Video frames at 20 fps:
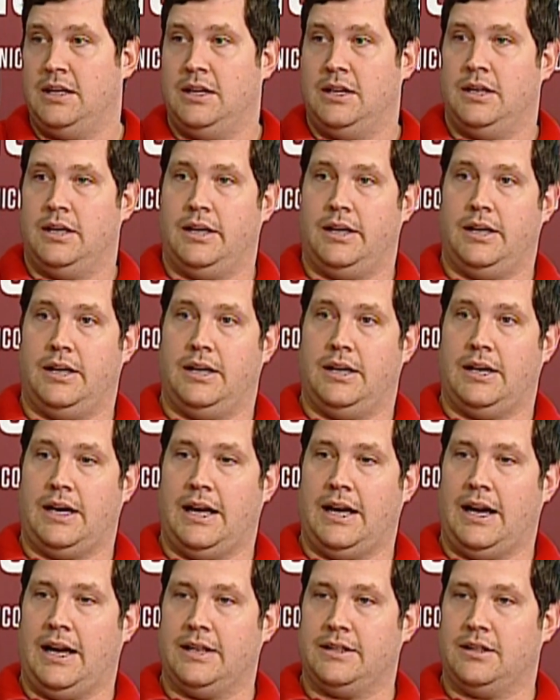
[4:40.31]

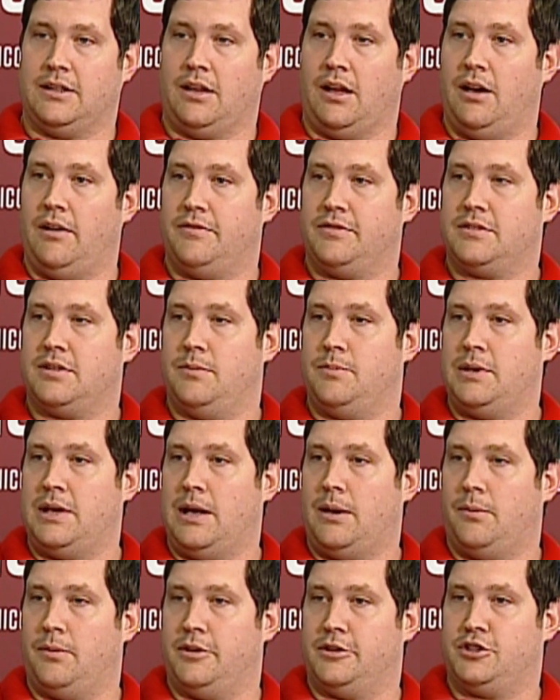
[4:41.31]
I'd love to be
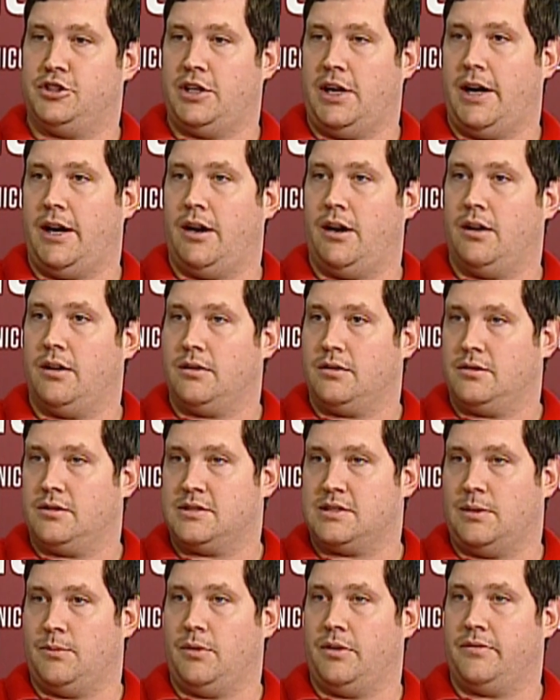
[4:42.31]
able to share
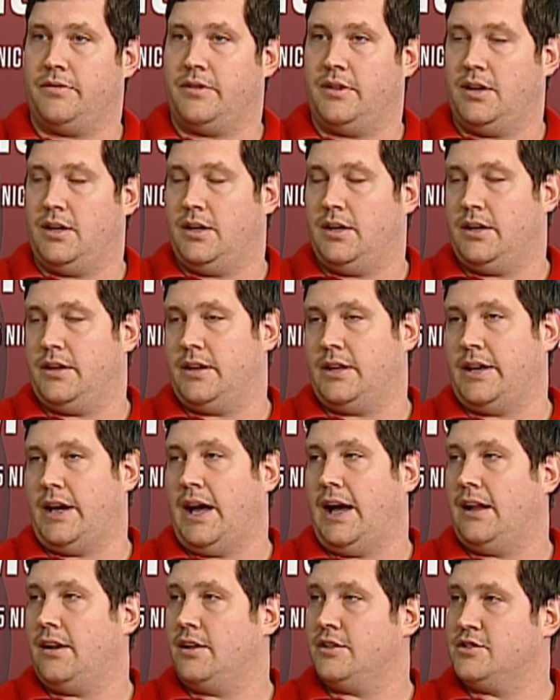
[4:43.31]
some of the
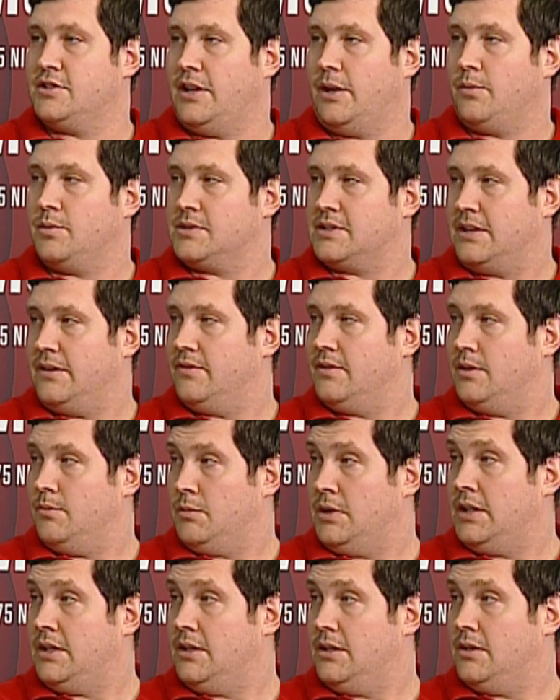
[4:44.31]
knowledge that was given to
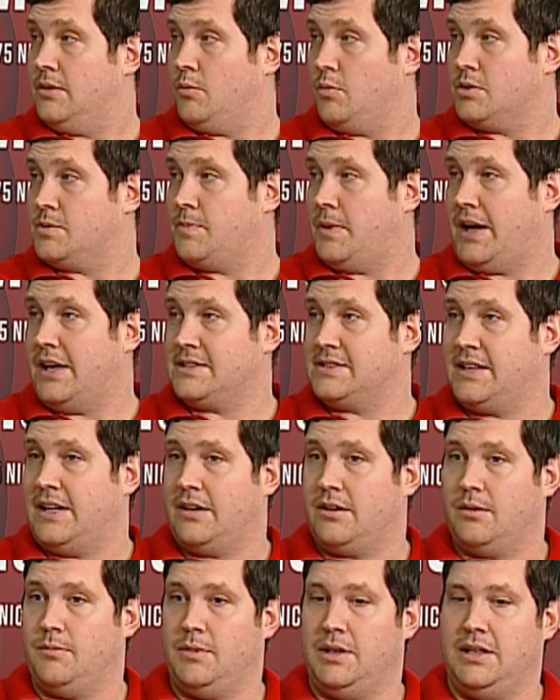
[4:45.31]
me and was passed
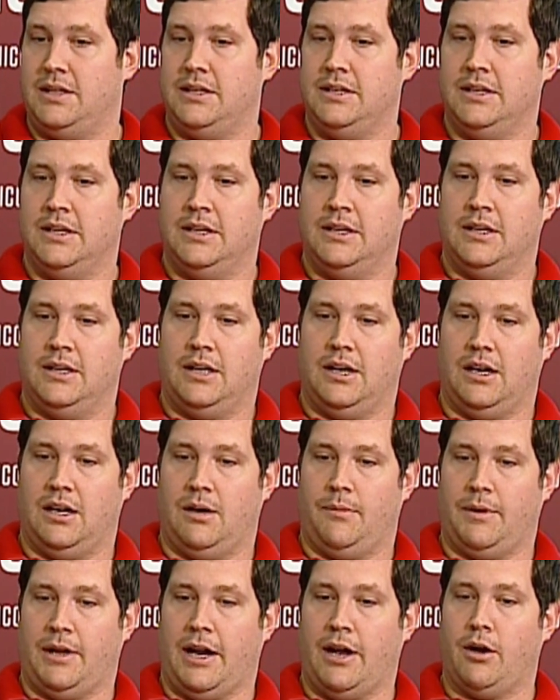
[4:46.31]
down to me,
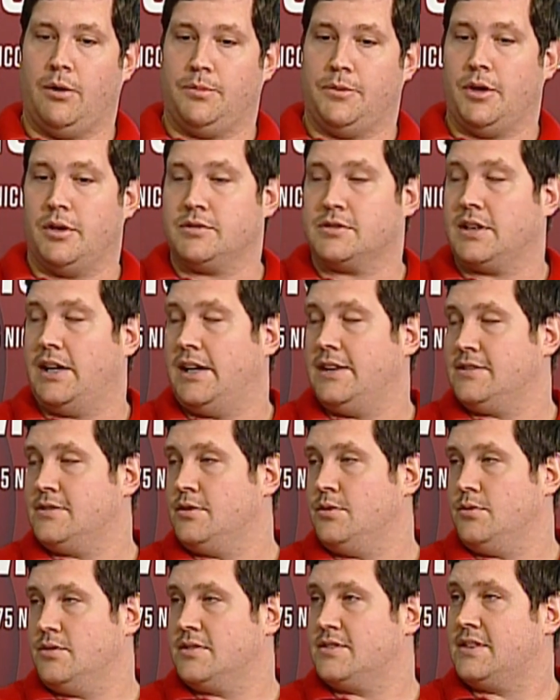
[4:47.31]
and I hope those guys
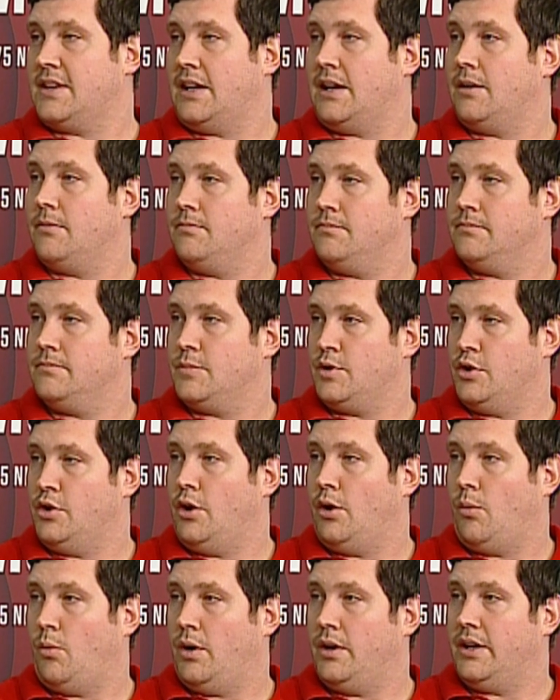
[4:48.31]
do the same,
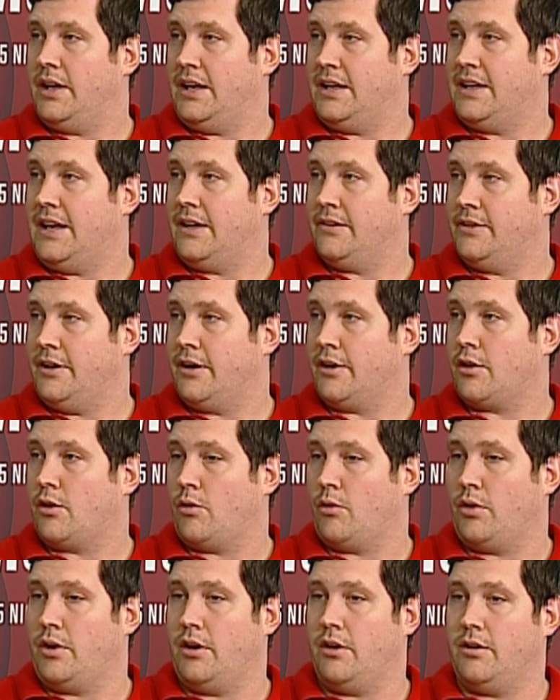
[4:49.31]
one day down their
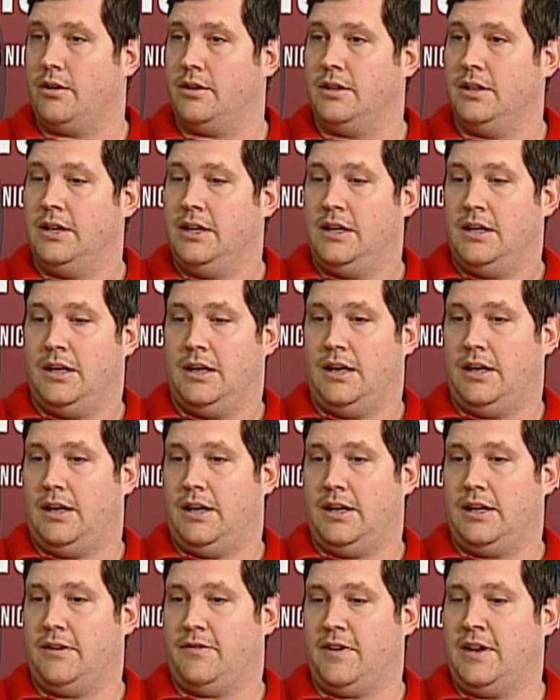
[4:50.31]
career. And
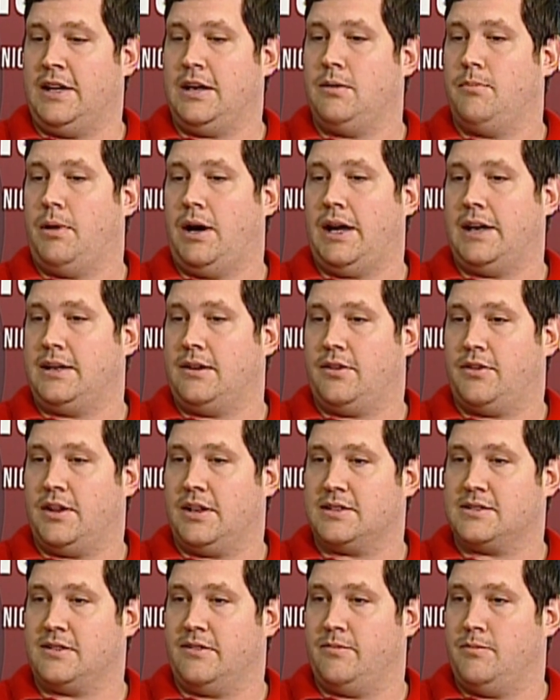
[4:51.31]
if anybody
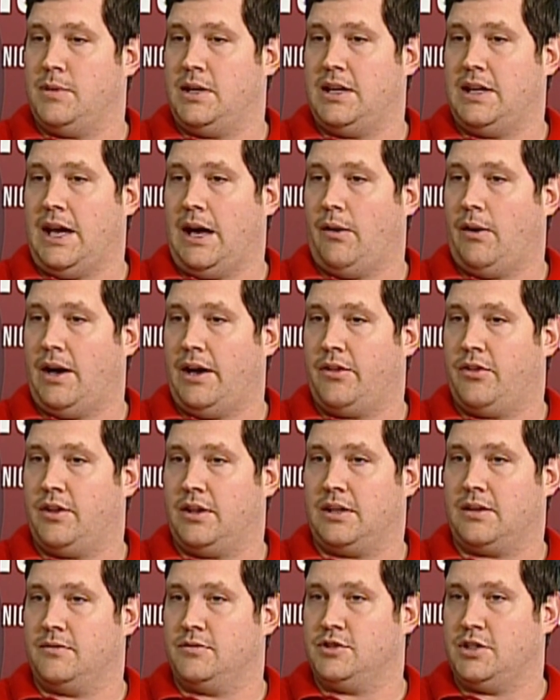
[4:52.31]
thinks of me how I
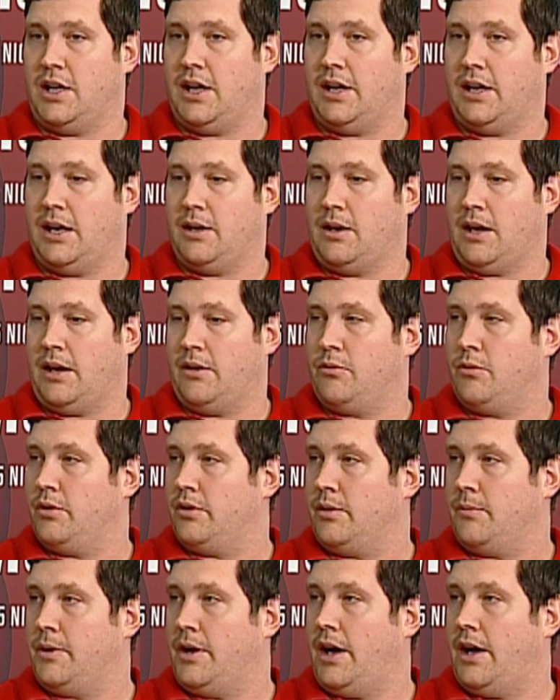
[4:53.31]
think of John, I'd
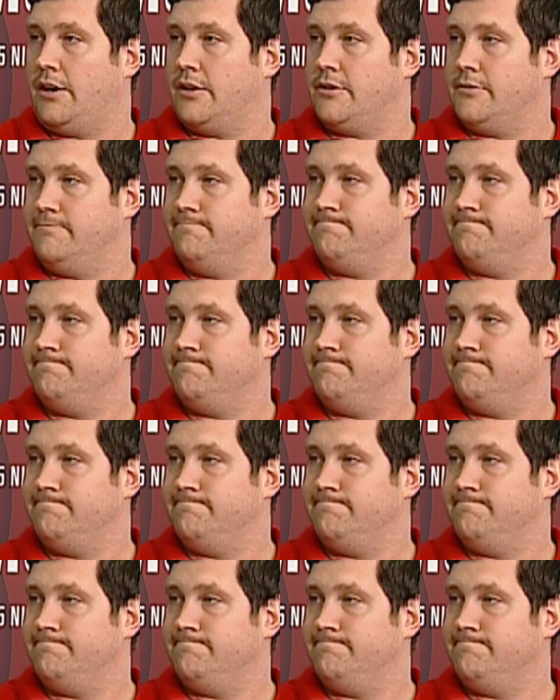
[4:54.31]
really be honored.